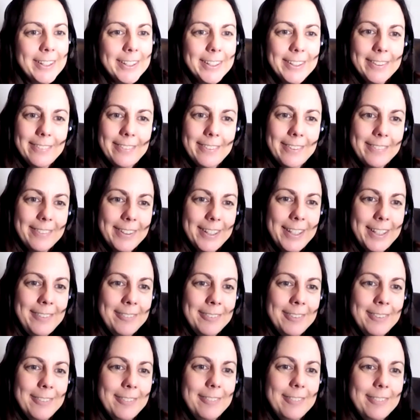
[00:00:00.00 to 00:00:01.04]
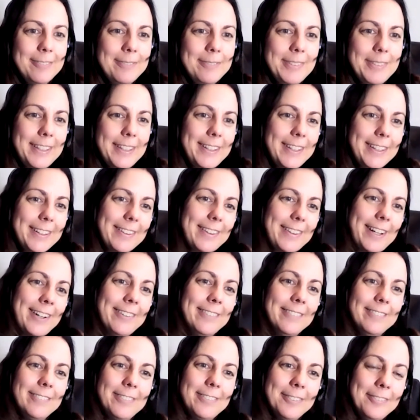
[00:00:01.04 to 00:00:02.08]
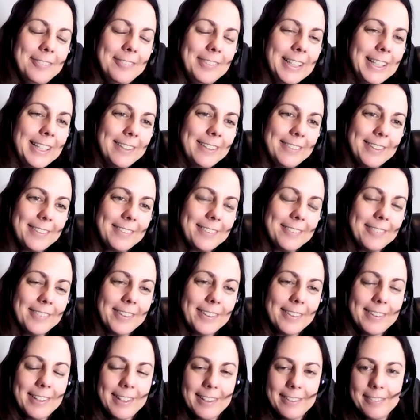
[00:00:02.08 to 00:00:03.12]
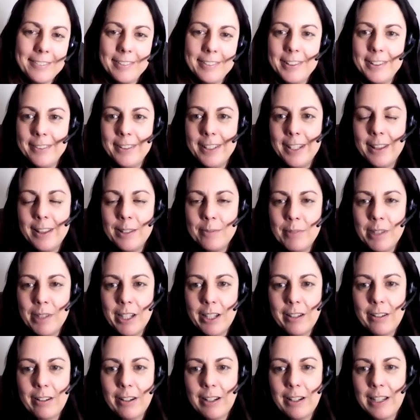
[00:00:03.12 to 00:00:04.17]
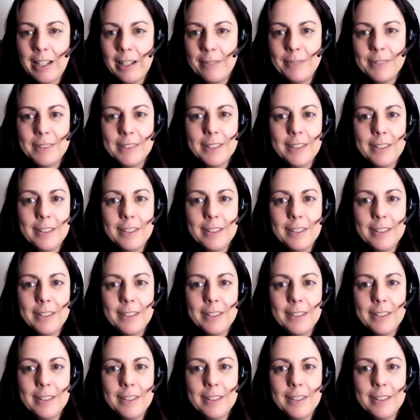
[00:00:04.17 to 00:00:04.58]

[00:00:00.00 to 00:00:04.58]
He wouldn't be that unfamiliar with some of the things we're doing in the micro labs.